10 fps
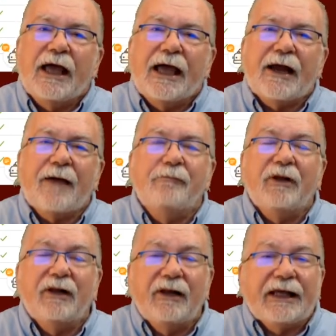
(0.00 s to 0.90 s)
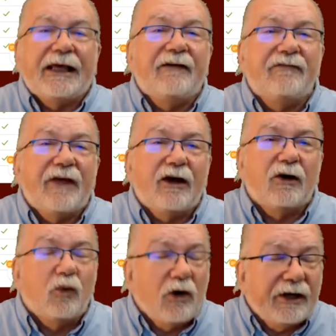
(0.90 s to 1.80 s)
and I believe they
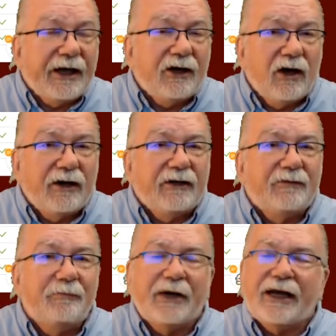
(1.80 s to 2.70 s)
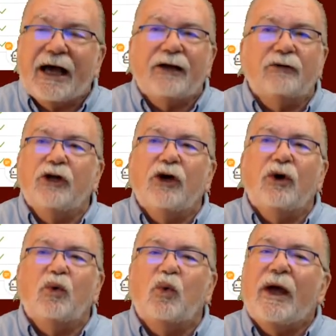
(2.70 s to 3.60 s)
are working on it, but I don't
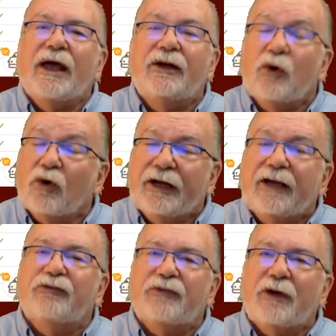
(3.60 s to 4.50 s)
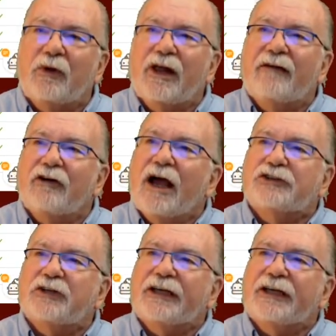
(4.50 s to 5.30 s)
know when or if they will ever actually